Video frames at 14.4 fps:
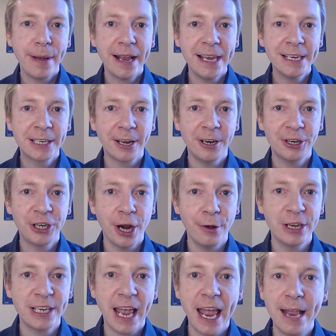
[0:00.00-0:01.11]
Becky's going to
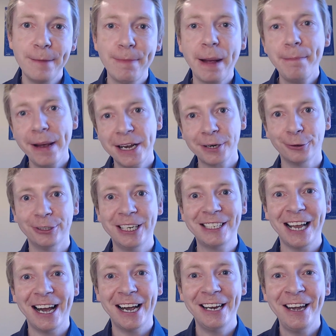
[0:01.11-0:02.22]
show us a mathematical
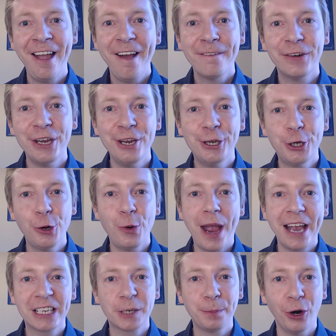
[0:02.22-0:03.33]
design for you to
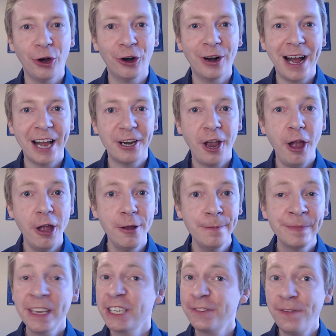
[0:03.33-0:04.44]
explore at
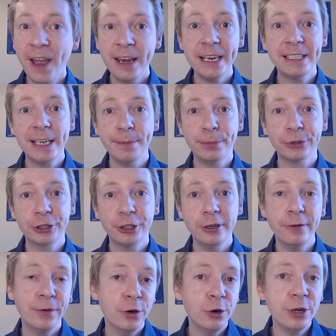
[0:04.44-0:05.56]
home. It's fairly simple
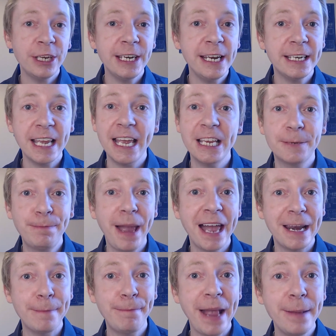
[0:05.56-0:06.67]
stuff. All you need is
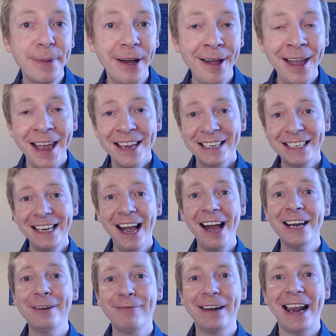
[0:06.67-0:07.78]
pen and paper. It's
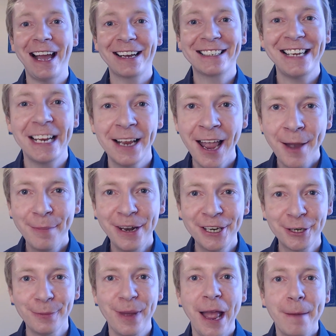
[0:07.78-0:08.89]
kind of relaxing, but
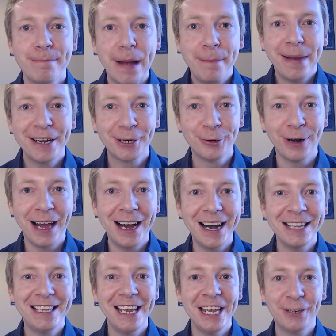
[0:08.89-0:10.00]
there's some mathematical
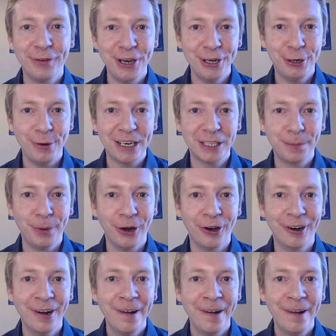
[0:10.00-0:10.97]
ideas for you to explore